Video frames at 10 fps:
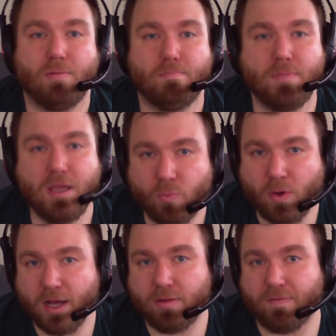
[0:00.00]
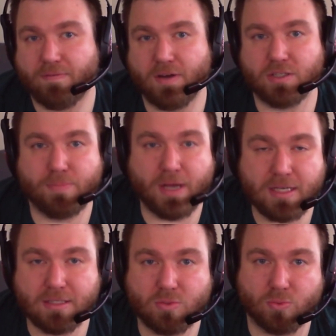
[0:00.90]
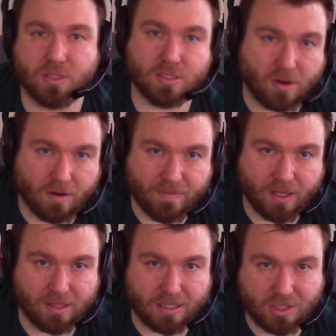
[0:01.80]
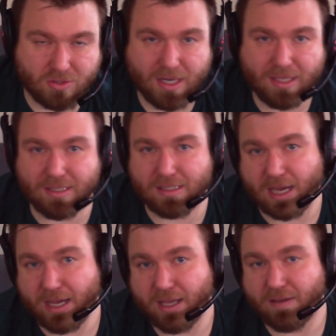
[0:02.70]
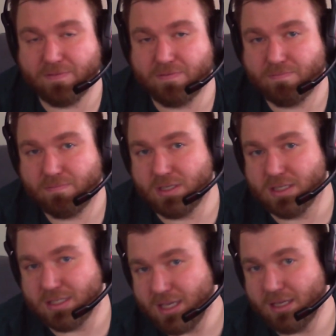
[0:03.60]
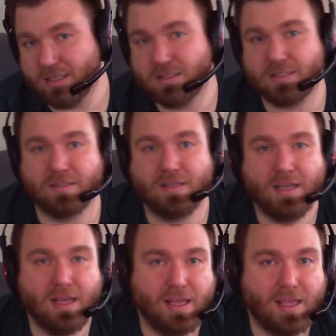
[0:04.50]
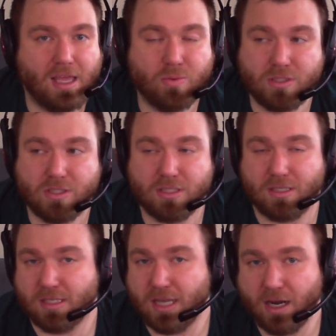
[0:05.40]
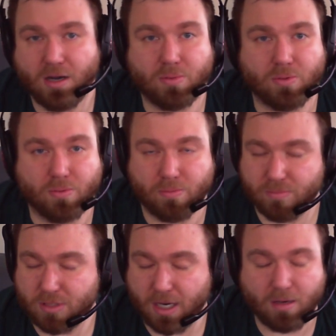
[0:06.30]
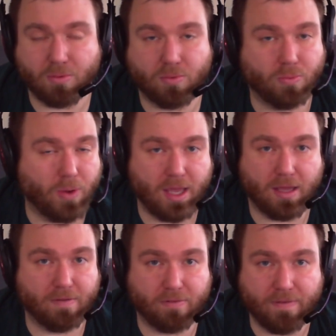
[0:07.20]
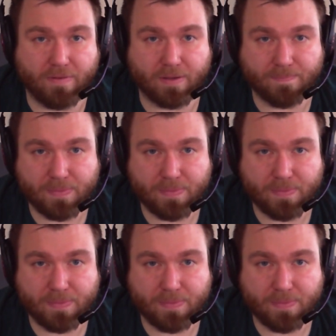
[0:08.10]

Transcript: Meanwhile, the French peasants were starving in the street and dying of disease, and it was just a terrible, terrible way of living.